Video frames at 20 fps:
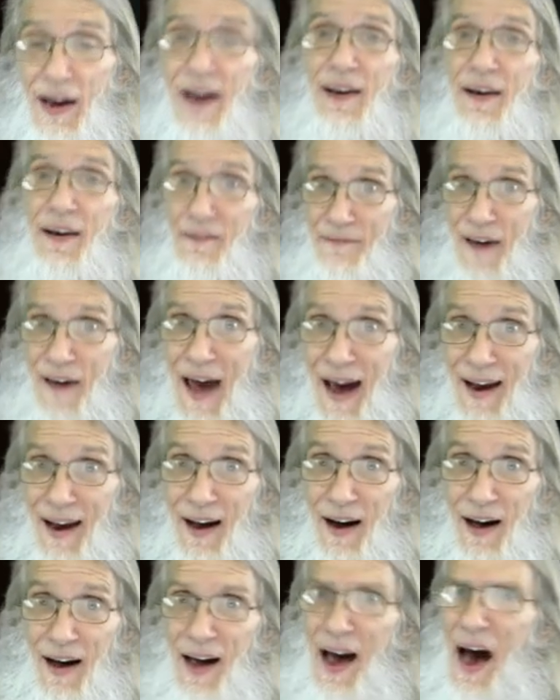Nevada.
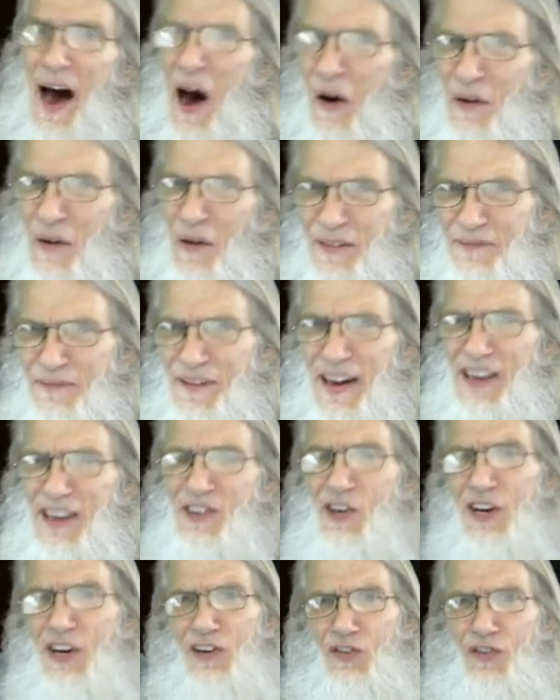How
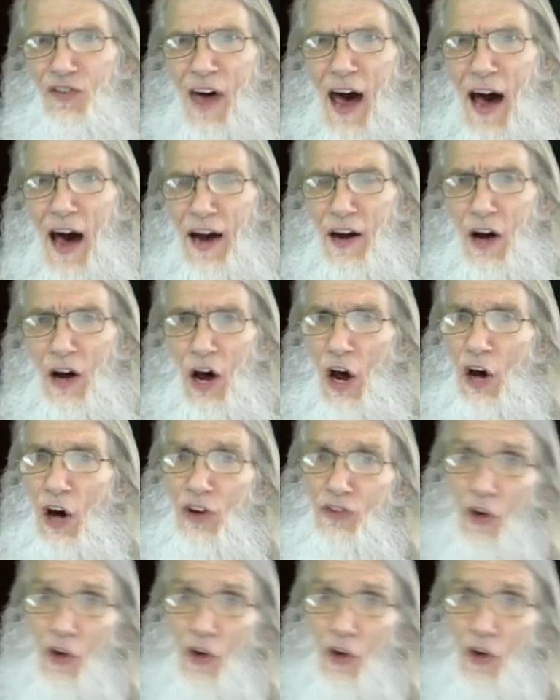convenient is that? So